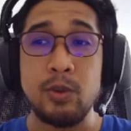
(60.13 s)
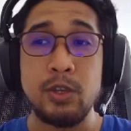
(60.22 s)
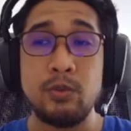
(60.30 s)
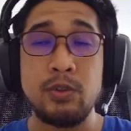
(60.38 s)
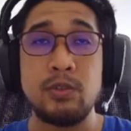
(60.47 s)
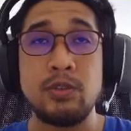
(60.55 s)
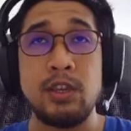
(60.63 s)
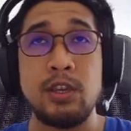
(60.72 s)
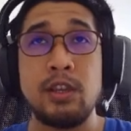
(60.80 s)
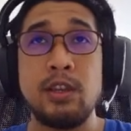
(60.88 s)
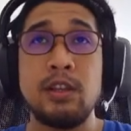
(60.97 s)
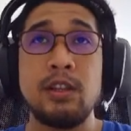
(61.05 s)
you want to
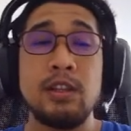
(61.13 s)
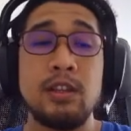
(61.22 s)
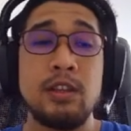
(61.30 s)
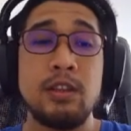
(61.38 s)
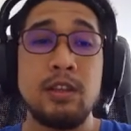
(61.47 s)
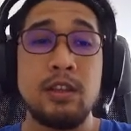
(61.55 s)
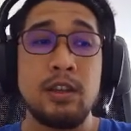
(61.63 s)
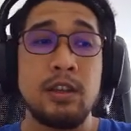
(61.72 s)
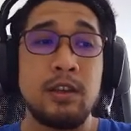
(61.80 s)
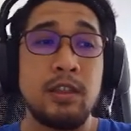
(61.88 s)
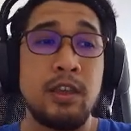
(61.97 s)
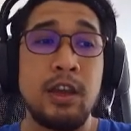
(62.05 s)
say
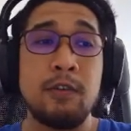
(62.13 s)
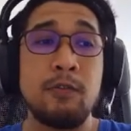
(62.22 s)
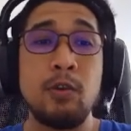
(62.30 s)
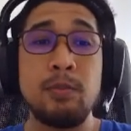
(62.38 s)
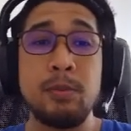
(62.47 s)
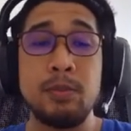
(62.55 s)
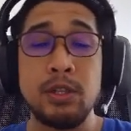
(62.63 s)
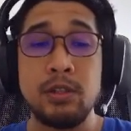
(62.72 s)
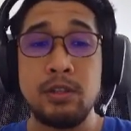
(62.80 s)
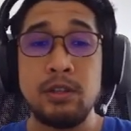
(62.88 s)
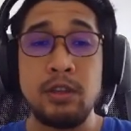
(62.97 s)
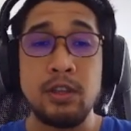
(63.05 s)
there are 4 people
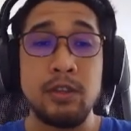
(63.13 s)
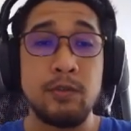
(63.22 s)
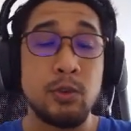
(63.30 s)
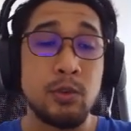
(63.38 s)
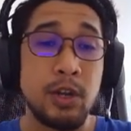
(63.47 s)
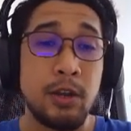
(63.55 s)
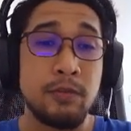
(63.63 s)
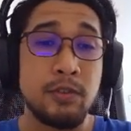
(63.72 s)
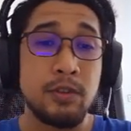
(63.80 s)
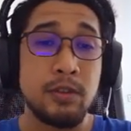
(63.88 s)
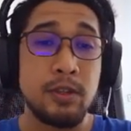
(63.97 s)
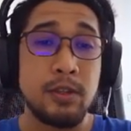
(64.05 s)
in the
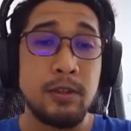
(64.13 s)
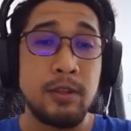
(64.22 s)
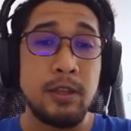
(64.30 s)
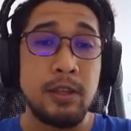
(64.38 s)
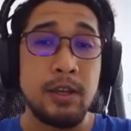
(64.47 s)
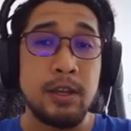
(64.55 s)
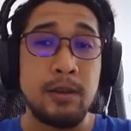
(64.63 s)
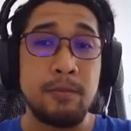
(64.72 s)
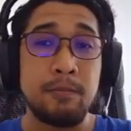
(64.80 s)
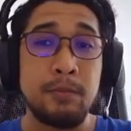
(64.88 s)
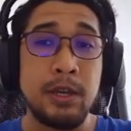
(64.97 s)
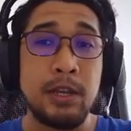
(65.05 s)
photographs.
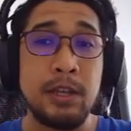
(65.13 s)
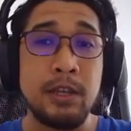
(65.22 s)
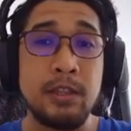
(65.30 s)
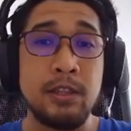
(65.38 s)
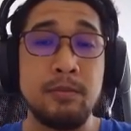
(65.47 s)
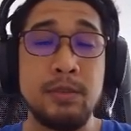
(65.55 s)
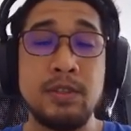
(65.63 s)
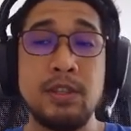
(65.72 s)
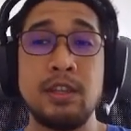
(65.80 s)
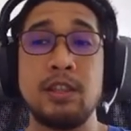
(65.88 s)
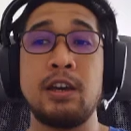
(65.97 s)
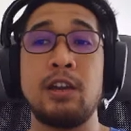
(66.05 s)
The
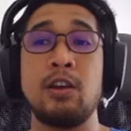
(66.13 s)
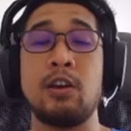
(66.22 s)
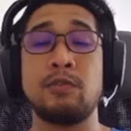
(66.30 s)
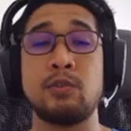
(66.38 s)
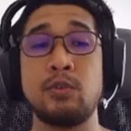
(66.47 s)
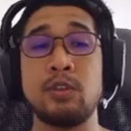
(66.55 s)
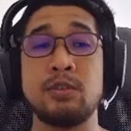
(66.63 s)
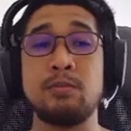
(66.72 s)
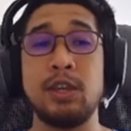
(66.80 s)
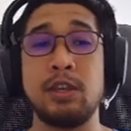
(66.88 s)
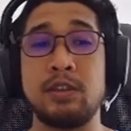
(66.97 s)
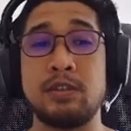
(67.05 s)
mistake that a lot of students
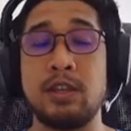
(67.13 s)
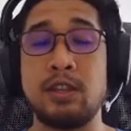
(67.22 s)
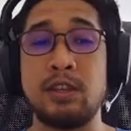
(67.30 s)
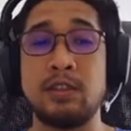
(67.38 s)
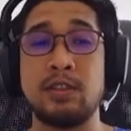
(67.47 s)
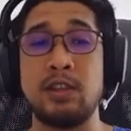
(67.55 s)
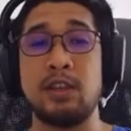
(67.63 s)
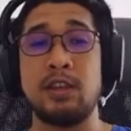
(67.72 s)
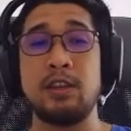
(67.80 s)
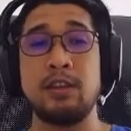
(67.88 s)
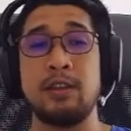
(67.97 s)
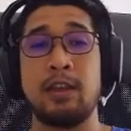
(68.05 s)
make is that they
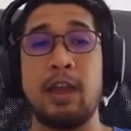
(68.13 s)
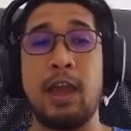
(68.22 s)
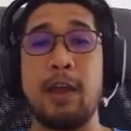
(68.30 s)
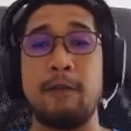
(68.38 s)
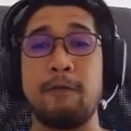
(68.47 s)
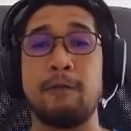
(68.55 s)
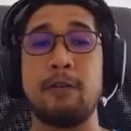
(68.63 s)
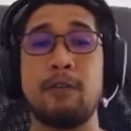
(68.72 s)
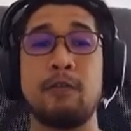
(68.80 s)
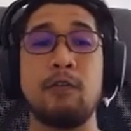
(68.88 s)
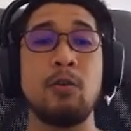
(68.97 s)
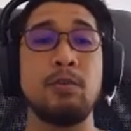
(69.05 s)
say have
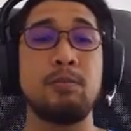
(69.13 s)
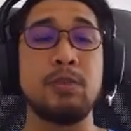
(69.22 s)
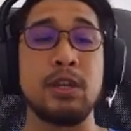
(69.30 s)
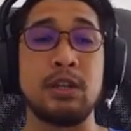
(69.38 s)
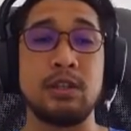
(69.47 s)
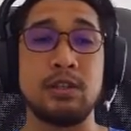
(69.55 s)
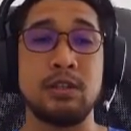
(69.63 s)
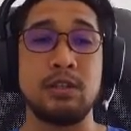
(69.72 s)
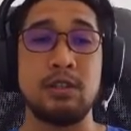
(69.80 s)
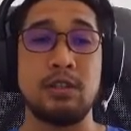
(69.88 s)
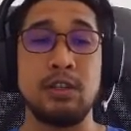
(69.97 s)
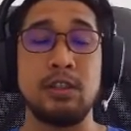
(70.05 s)
4 people
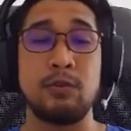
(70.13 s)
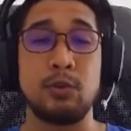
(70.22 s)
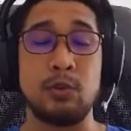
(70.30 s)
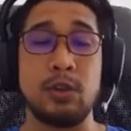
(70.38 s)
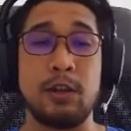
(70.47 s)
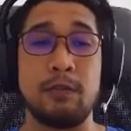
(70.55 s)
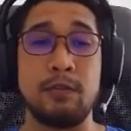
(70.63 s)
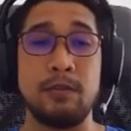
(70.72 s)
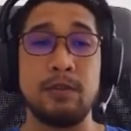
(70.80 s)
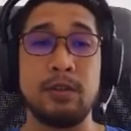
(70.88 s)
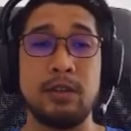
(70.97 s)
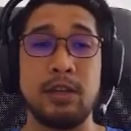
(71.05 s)
in the photograph.
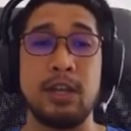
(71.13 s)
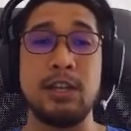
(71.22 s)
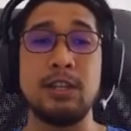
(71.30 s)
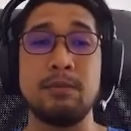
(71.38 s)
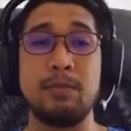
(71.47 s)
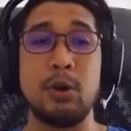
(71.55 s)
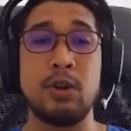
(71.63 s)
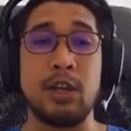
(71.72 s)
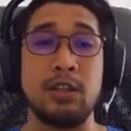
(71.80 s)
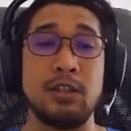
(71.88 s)
Ada 4 orang. They